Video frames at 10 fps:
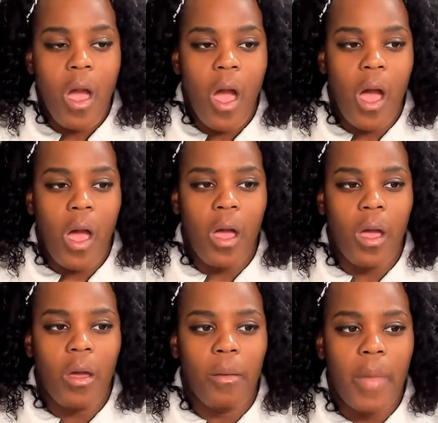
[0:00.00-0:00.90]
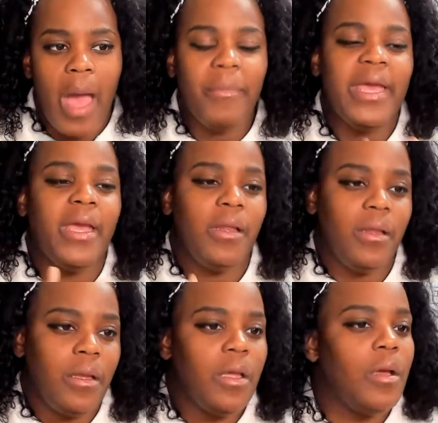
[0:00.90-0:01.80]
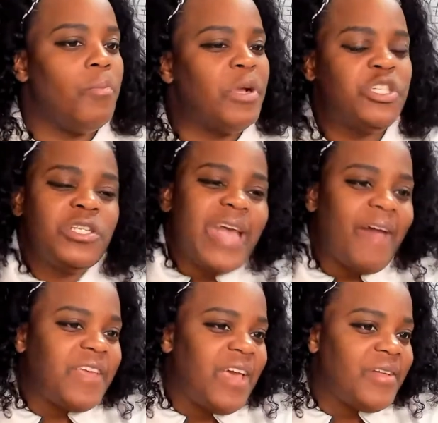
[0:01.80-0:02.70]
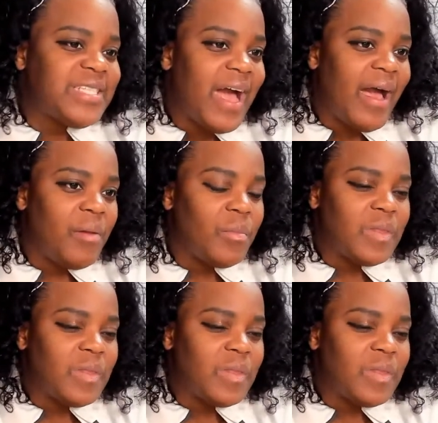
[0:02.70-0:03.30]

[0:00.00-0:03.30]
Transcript: I mean, but you just have to give it time.